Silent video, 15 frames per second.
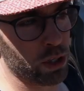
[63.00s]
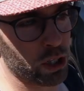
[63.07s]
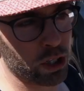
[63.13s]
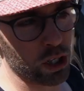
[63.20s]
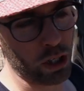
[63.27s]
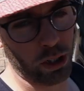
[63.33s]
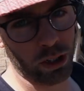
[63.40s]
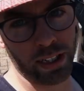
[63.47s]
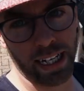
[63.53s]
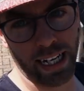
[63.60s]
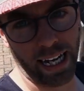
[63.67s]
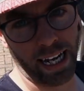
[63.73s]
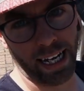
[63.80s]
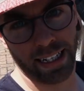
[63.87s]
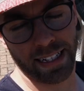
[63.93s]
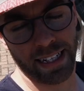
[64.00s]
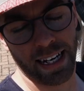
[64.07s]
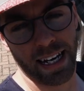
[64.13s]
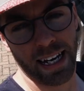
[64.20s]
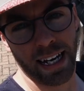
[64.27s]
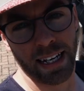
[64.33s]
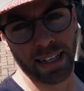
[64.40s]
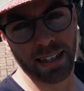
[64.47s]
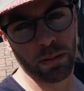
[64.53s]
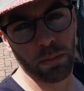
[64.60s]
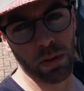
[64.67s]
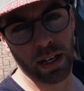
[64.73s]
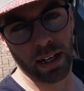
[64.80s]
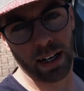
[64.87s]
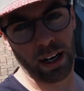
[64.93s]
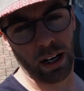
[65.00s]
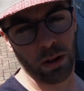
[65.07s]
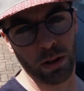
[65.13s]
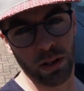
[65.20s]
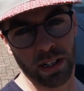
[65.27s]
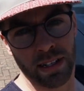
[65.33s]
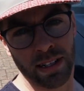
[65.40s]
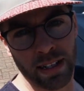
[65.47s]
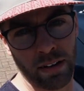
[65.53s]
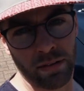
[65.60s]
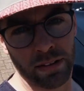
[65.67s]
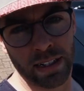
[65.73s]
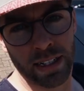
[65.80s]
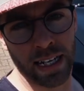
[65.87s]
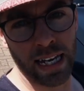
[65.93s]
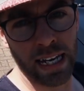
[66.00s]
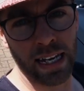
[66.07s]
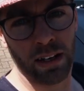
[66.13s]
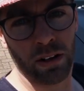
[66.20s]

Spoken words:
should get something close to 70